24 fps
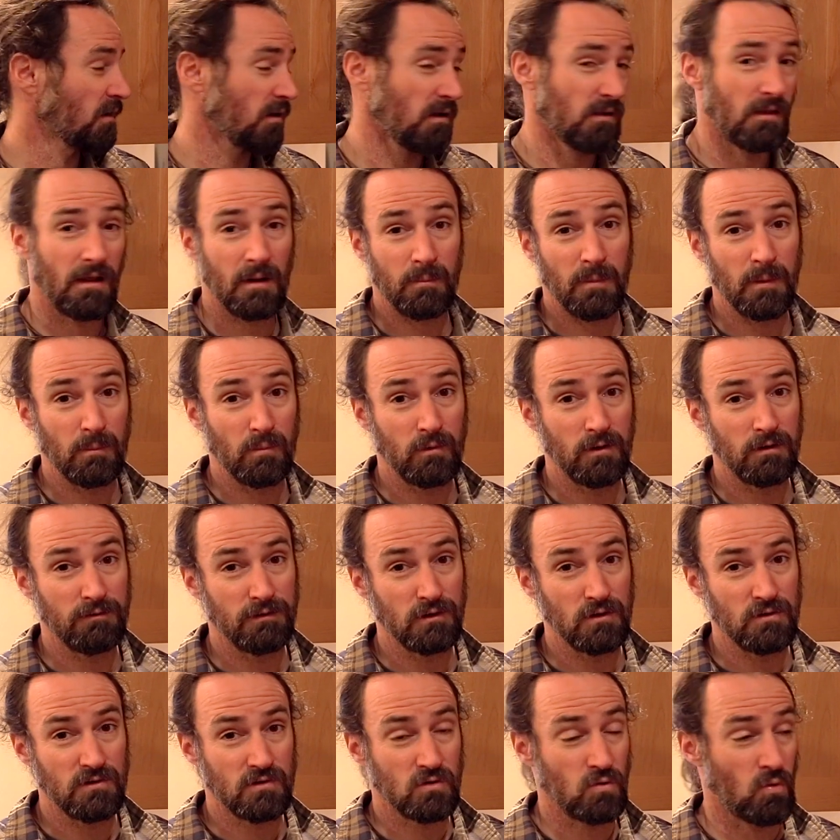A lot of people even
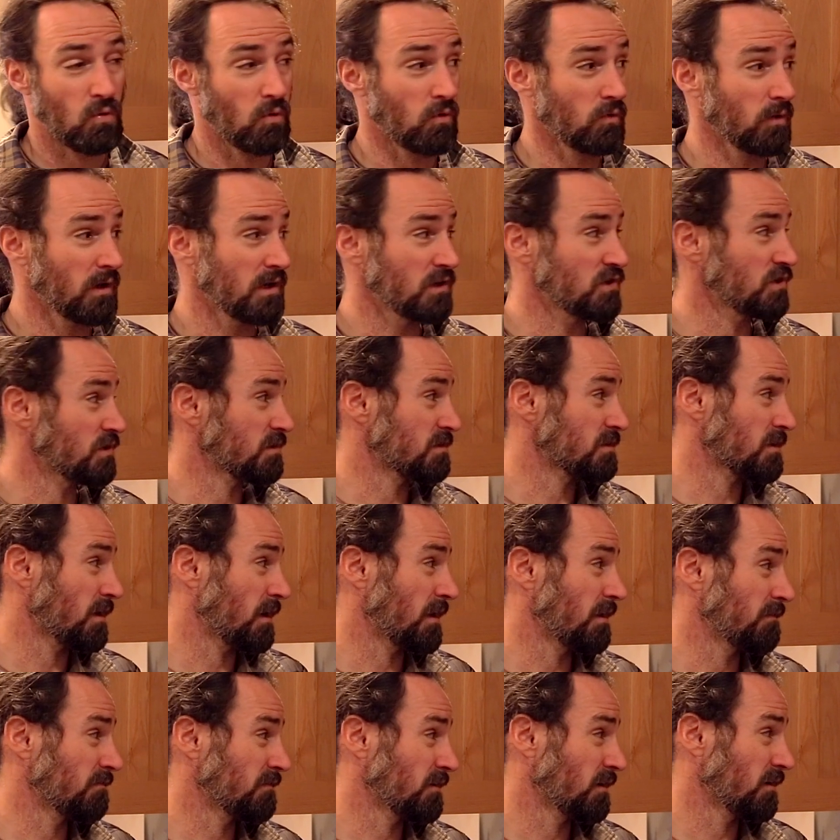use 1/4 inch instead
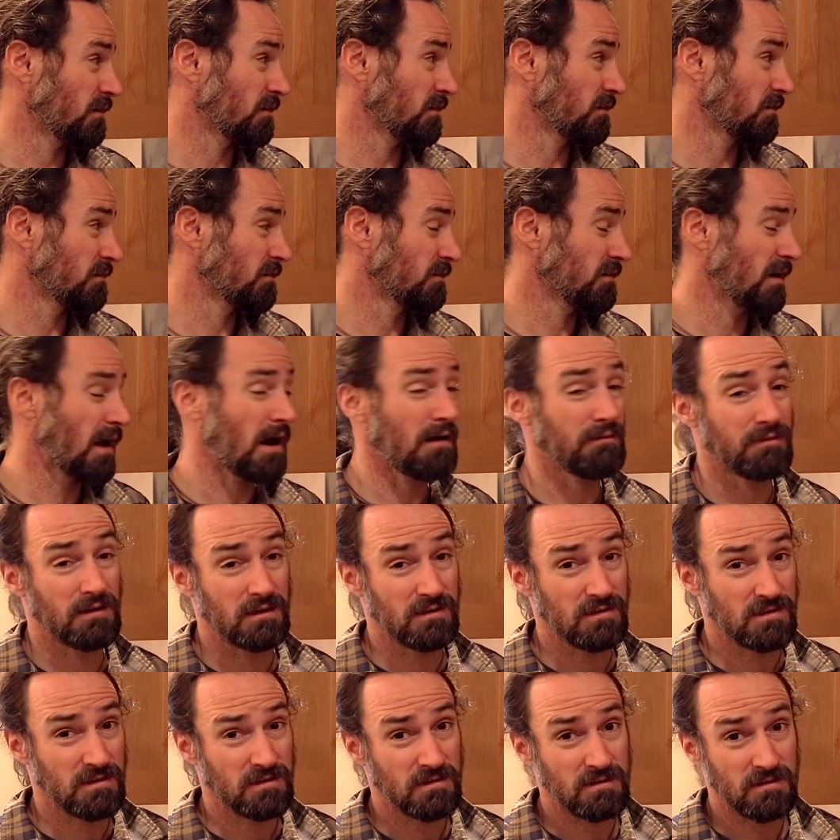of 1/2
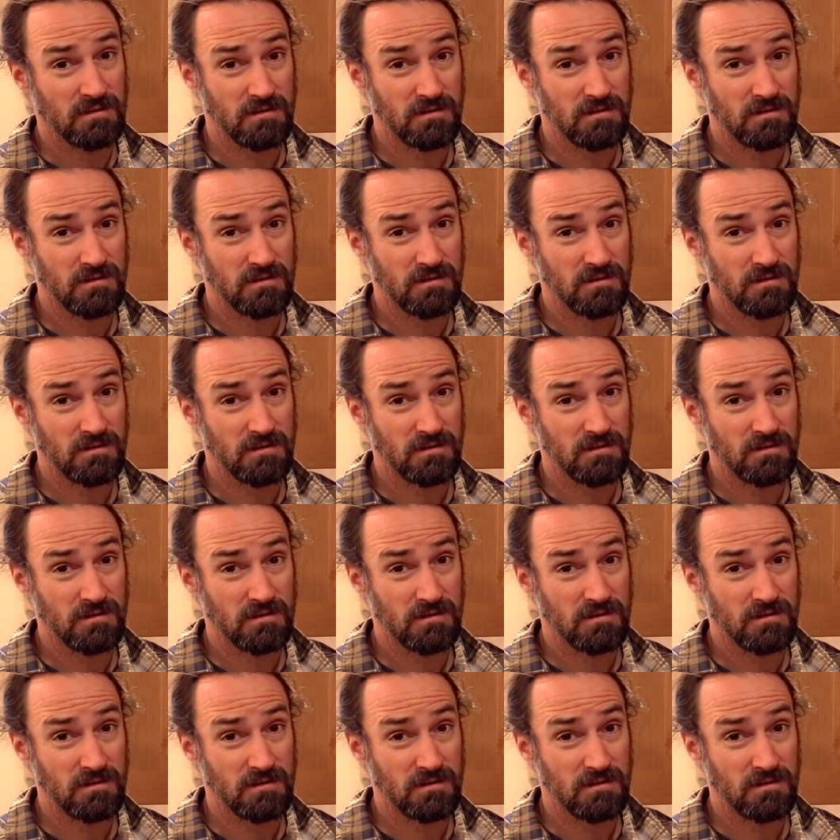inch.